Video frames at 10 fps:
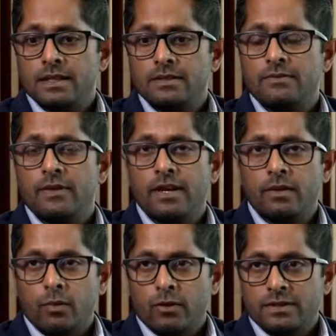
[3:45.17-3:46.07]
It's very
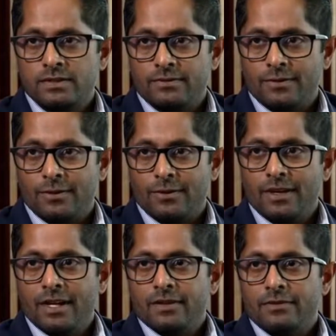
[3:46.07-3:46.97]
important for
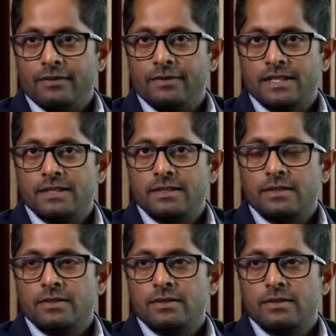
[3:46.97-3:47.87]
investors
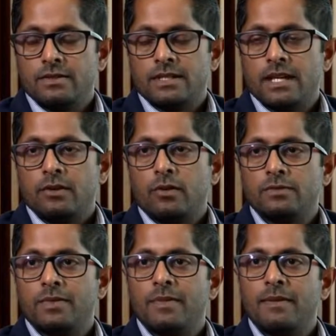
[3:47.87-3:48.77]
to stay the course,
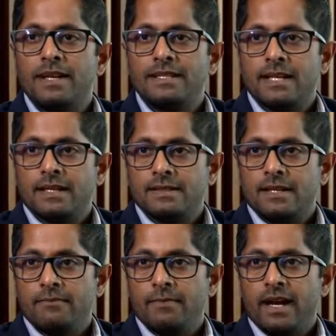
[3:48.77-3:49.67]
but maybe let's take a
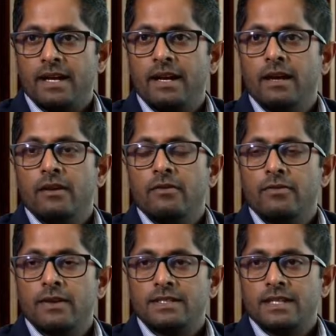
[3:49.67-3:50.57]
step back
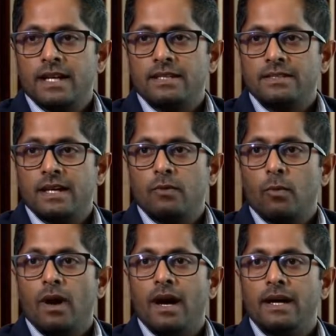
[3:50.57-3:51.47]
first and understand
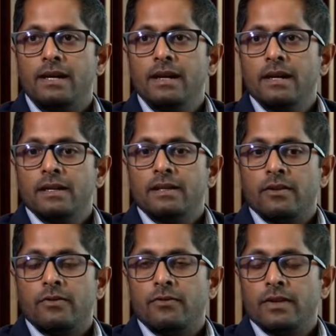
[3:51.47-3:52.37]
why they
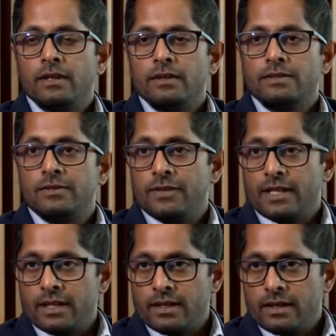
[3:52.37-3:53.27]
feel
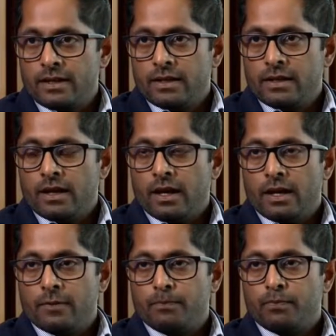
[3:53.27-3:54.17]
differently.
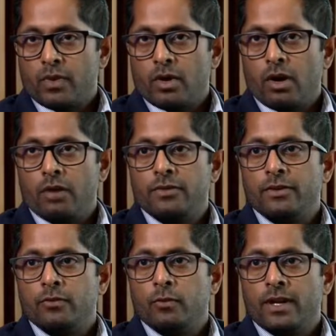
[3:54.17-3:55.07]

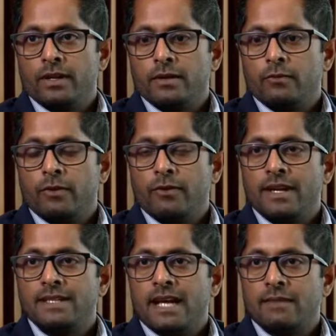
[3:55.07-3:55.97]
Often when we're
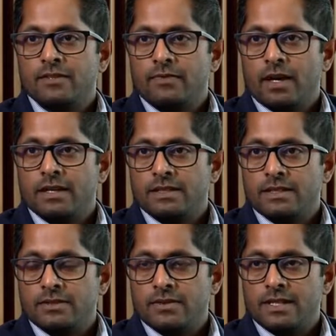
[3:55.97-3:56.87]
in times of market
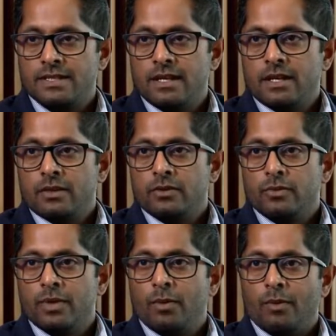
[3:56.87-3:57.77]
distress, you'll
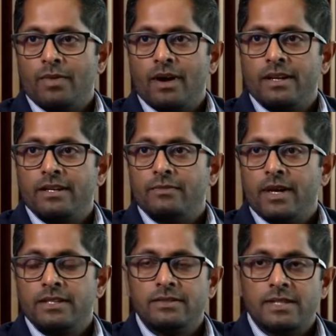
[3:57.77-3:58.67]
be bombarded
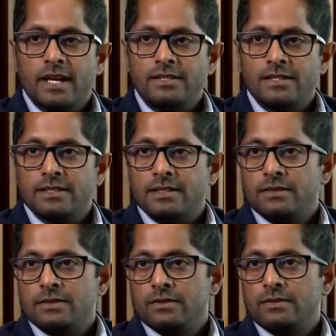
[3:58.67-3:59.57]
by news agents
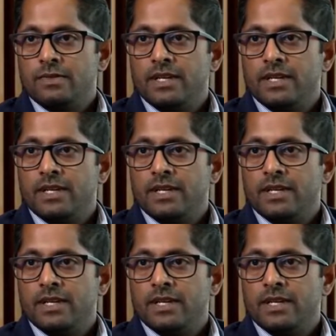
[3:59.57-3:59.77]
and social